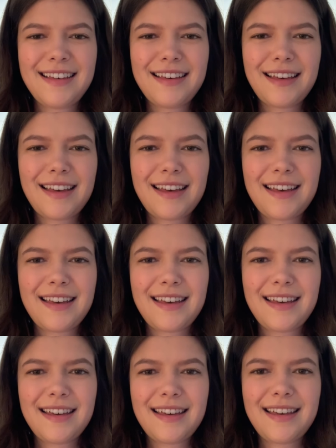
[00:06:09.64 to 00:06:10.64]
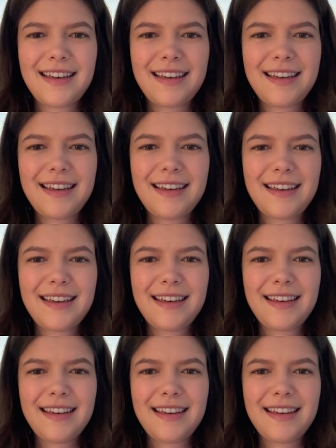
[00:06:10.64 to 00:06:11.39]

Nothing is said.